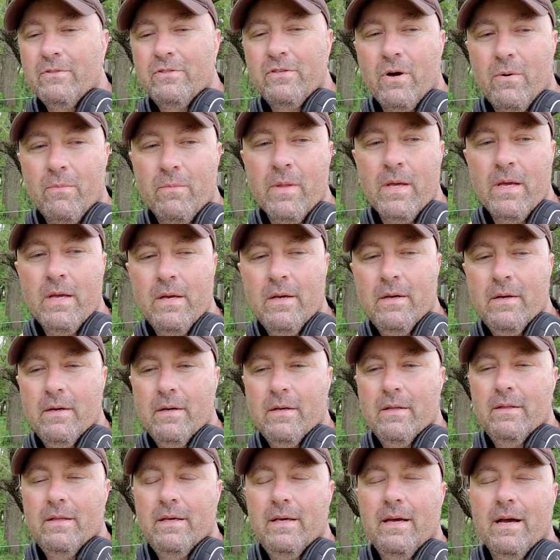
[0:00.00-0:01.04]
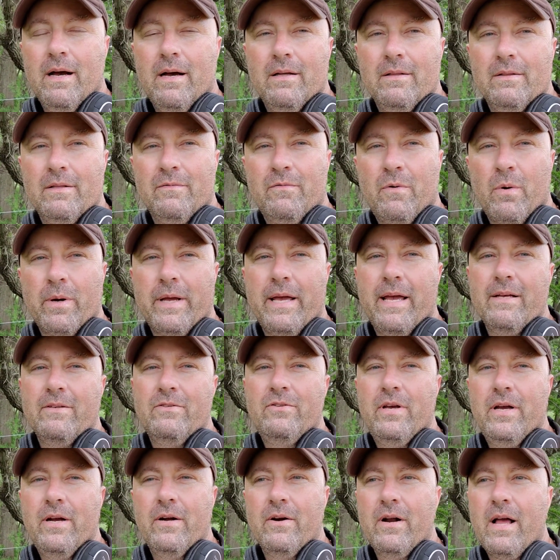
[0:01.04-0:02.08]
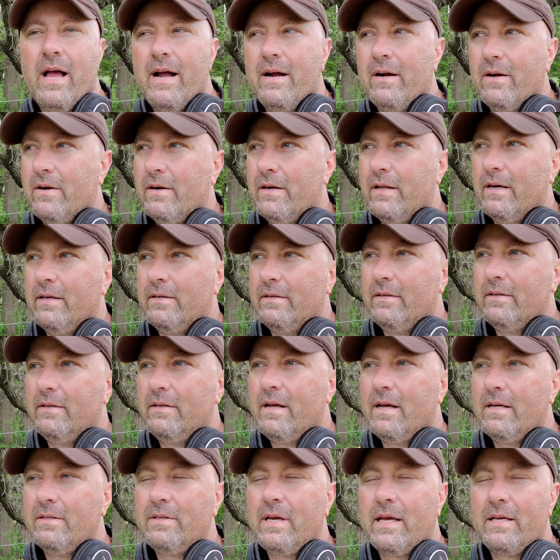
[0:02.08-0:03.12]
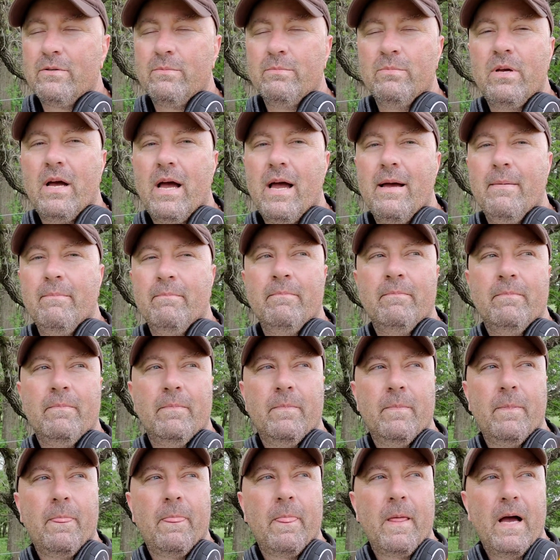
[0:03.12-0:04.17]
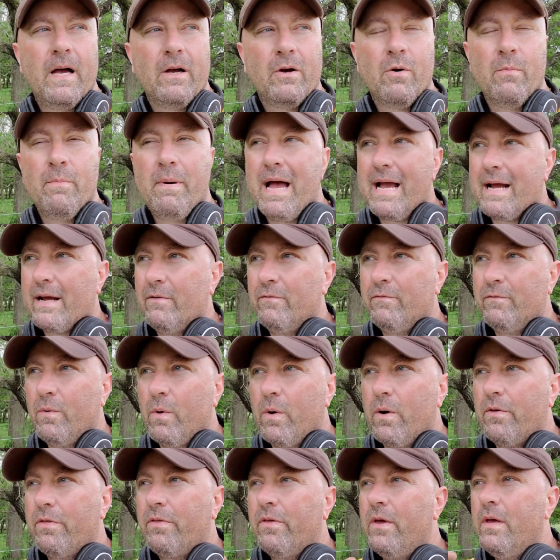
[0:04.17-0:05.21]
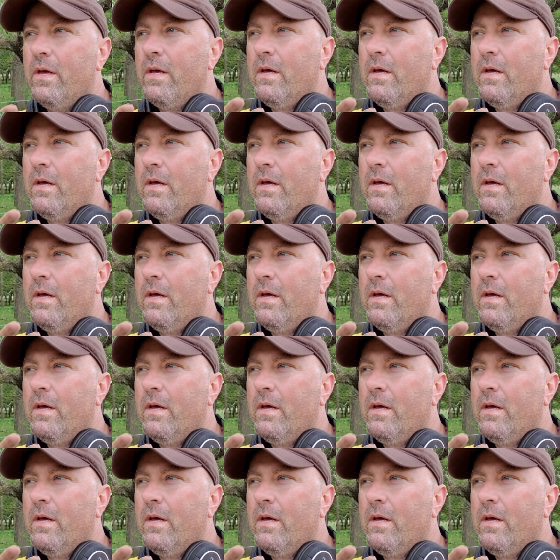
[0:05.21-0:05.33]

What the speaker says: So the 4 kids here and I are going to take some time, go back and forth